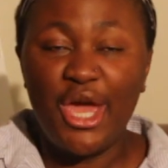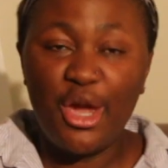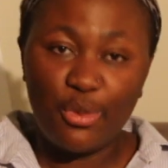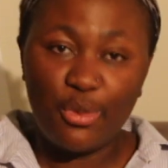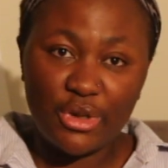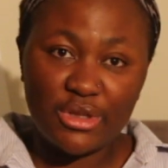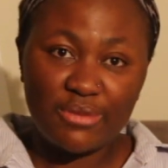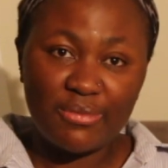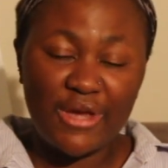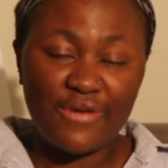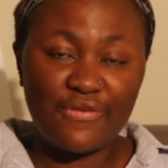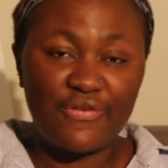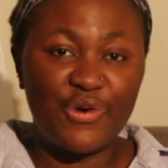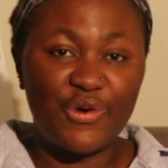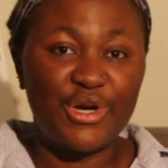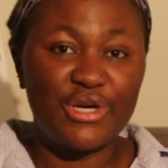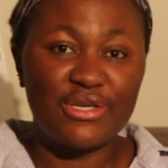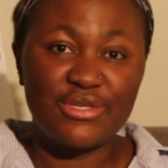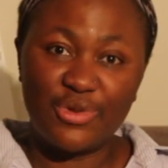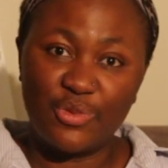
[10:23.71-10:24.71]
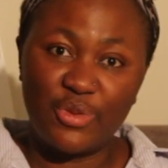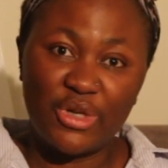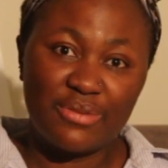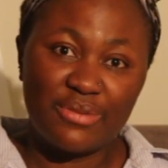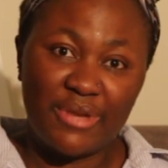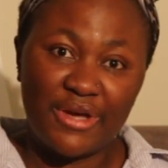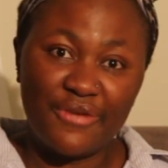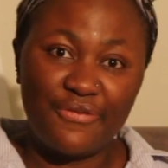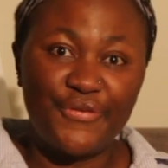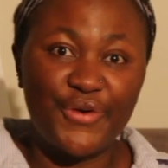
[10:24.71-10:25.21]
with my voice or with
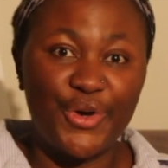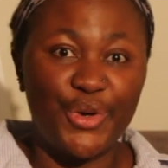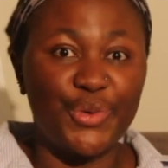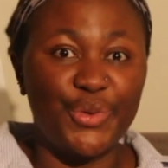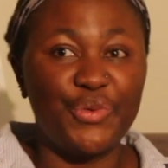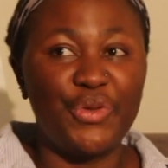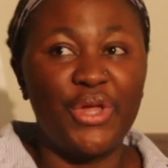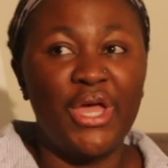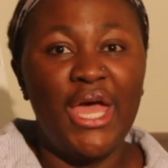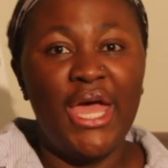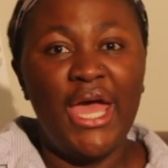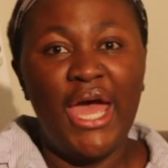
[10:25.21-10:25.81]
my phone,